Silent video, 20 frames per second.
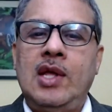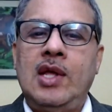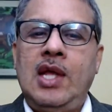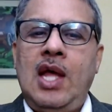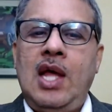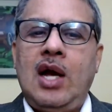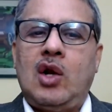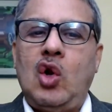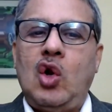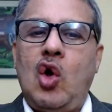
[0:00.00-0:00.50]

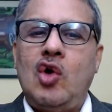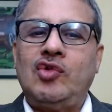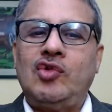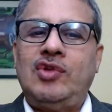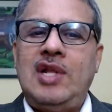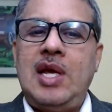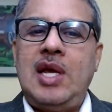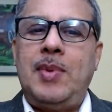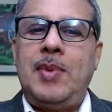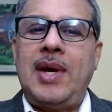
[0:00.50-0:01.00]

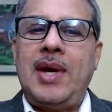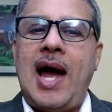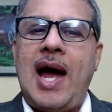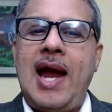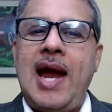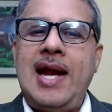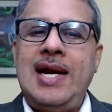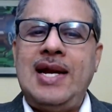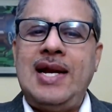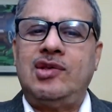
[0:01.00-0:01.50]
Closely
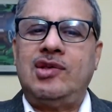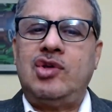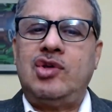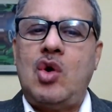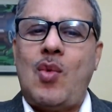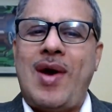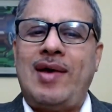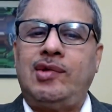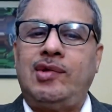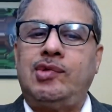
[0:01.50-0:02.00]
behind is
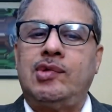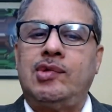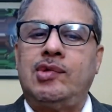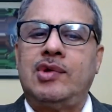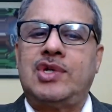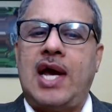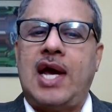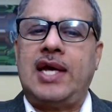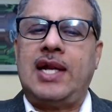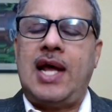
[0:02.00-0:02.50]
US,
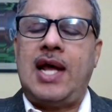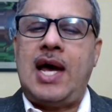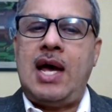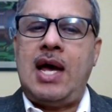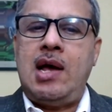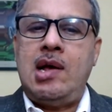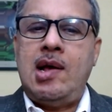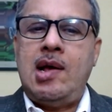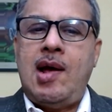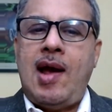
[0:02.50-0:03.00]

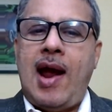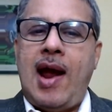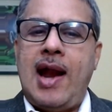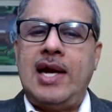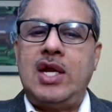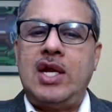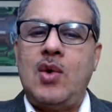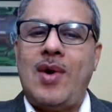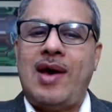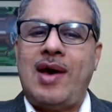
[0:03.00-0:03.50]
China, and
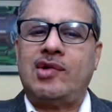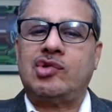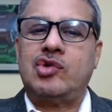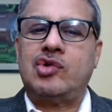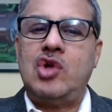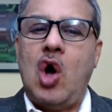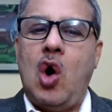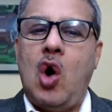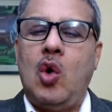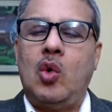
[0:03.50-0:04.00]
US
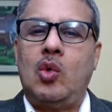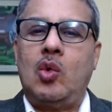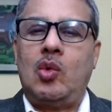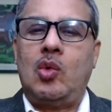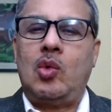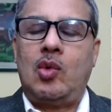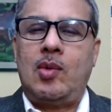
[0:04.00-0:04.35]
Dow.